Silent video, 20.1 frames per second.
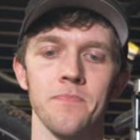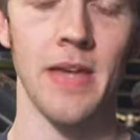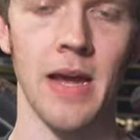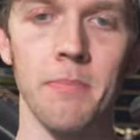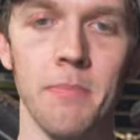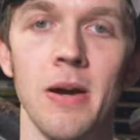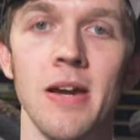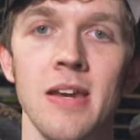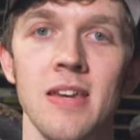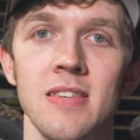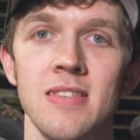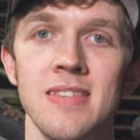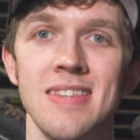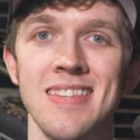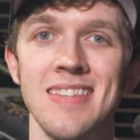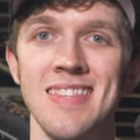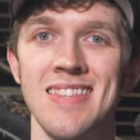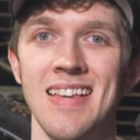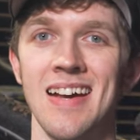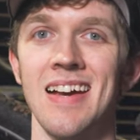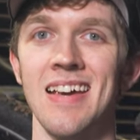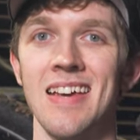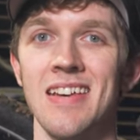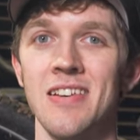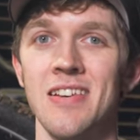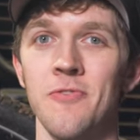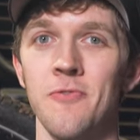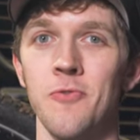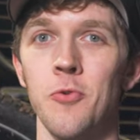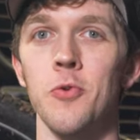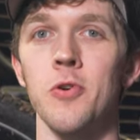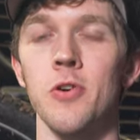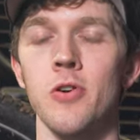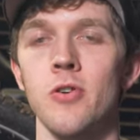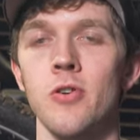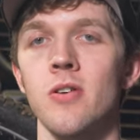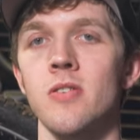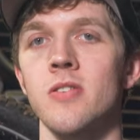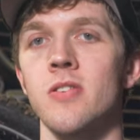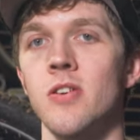That bike is designed for
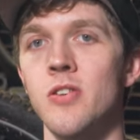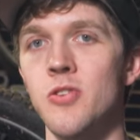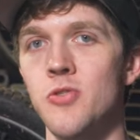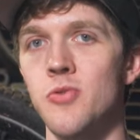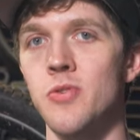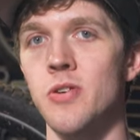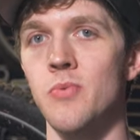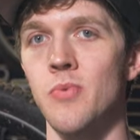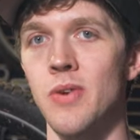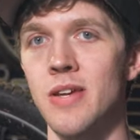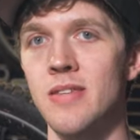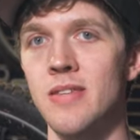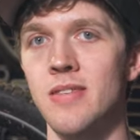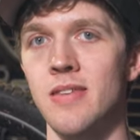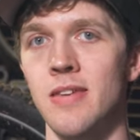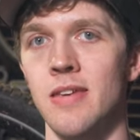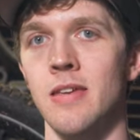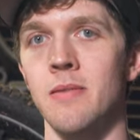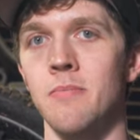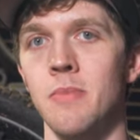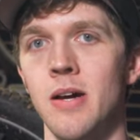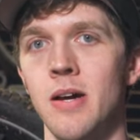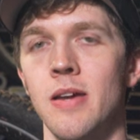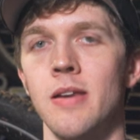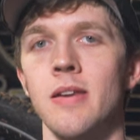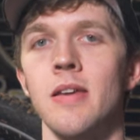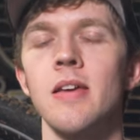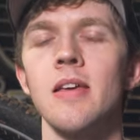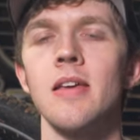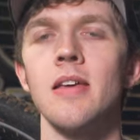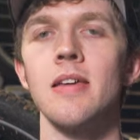cross country racing in mind.